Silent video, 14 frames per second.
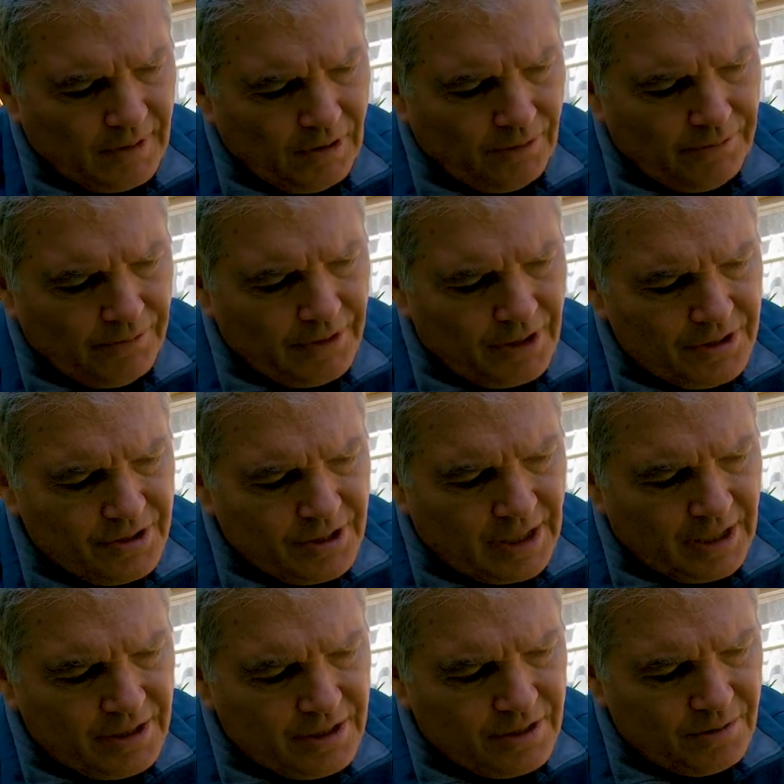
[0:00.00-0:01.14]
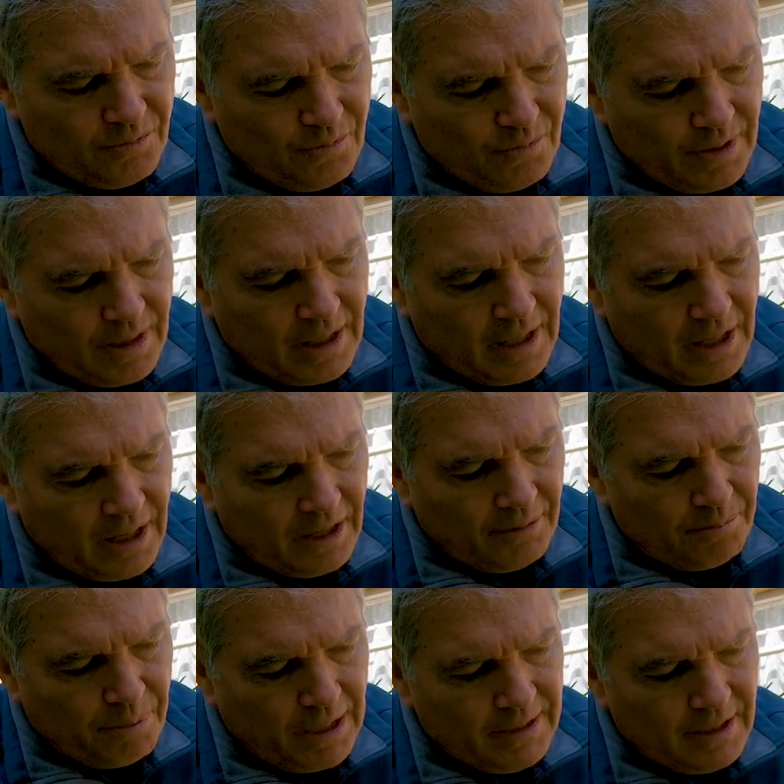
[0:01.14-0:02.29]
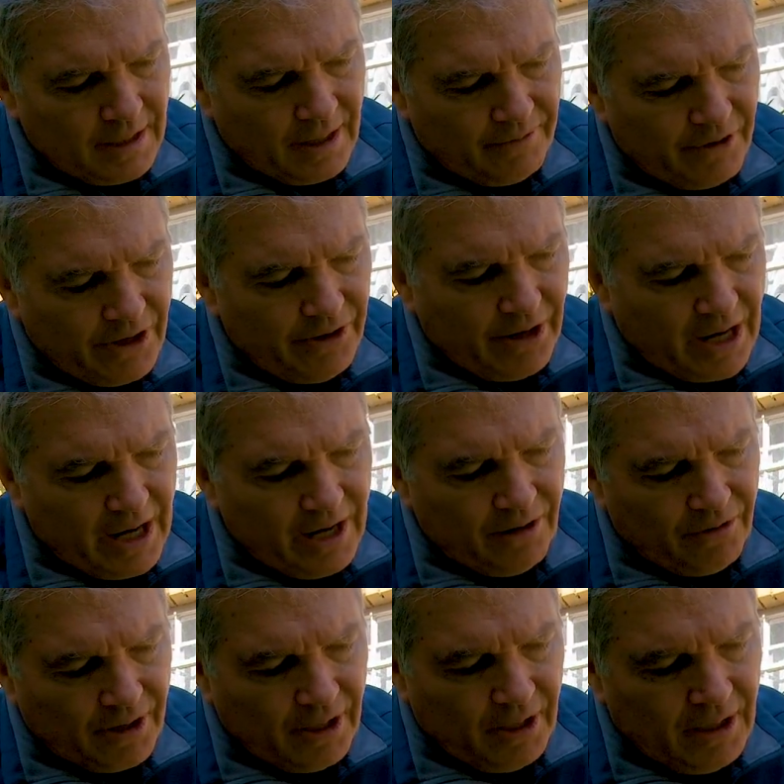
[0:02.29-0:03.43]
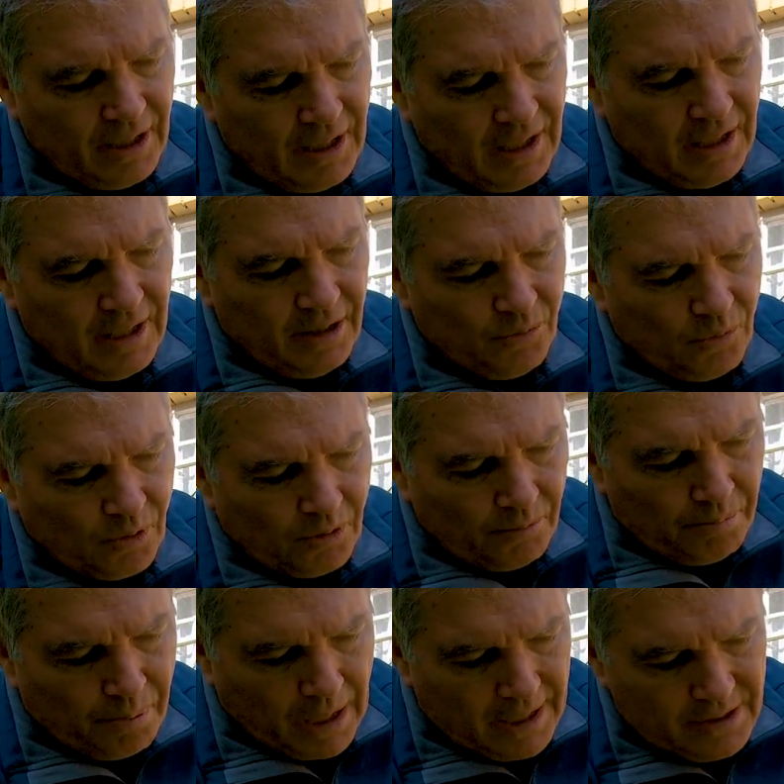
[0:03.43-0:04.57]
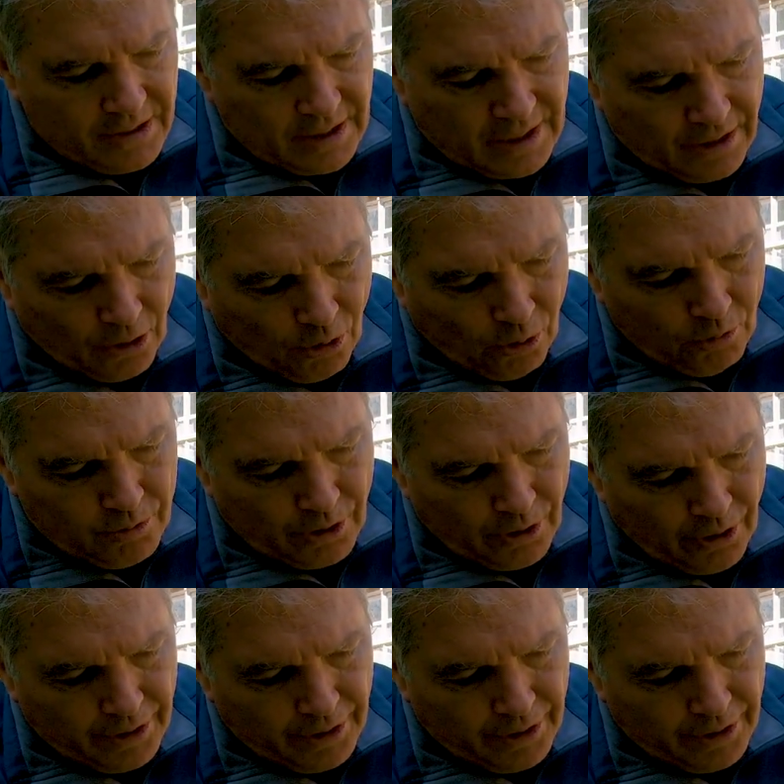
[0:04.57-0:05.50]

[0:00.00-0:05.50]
Often these snakes, when they uh, bite or they're very angry, will bite and hold on